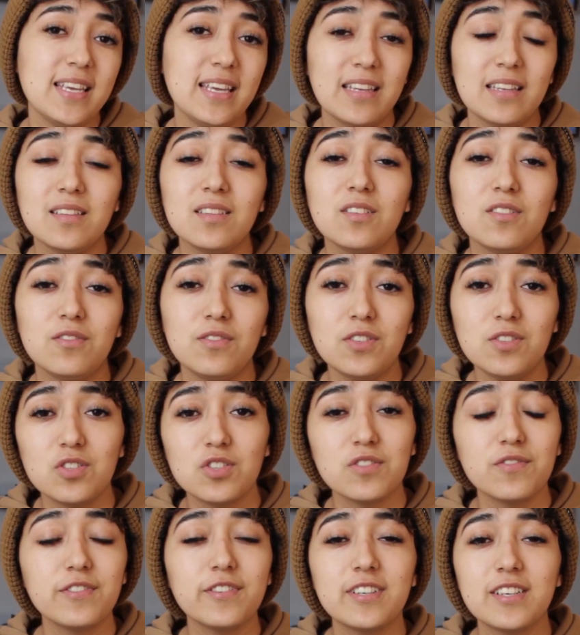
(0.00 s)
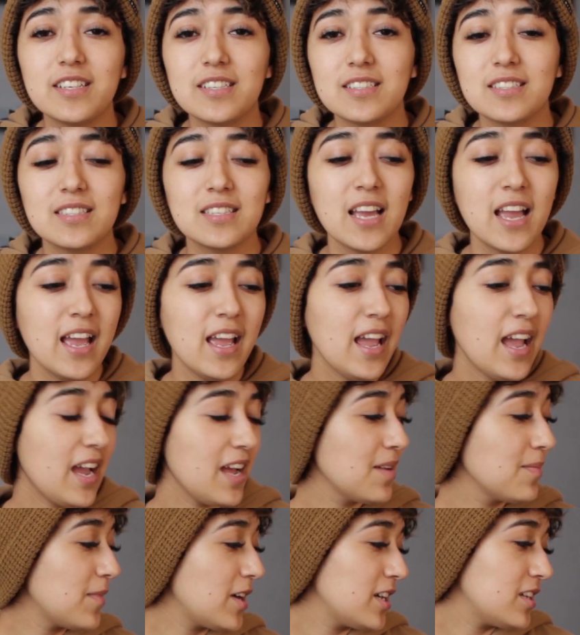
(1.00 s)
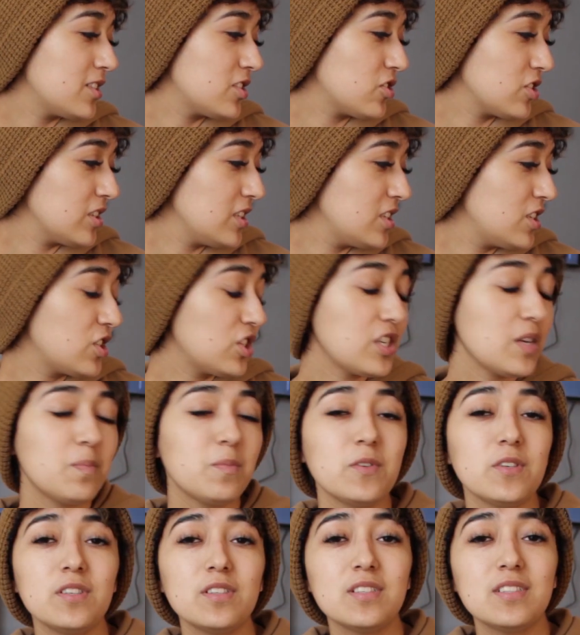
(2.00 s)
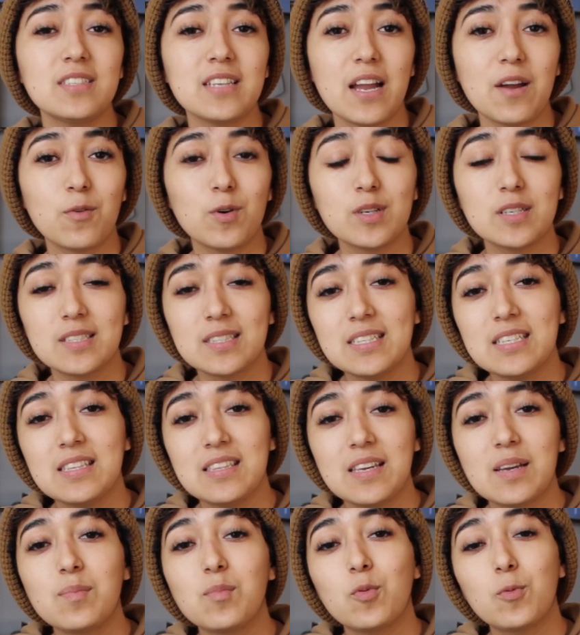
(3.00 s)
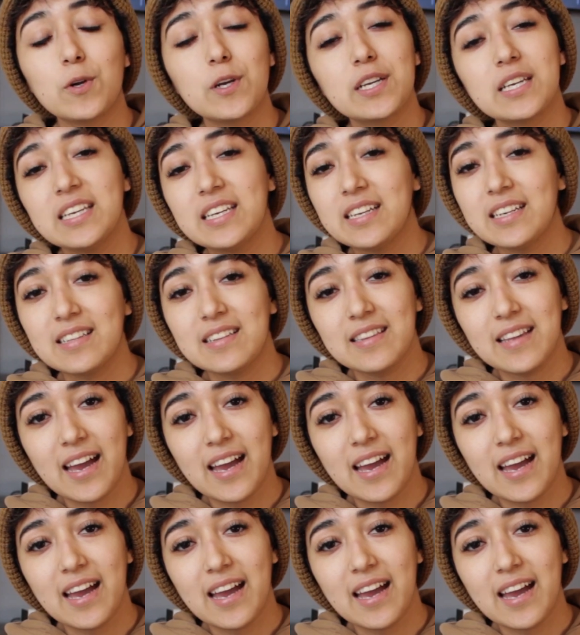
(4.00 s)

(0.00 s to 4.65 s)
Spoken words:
in the future for us. And my Australian Shepherds, I want to see them working in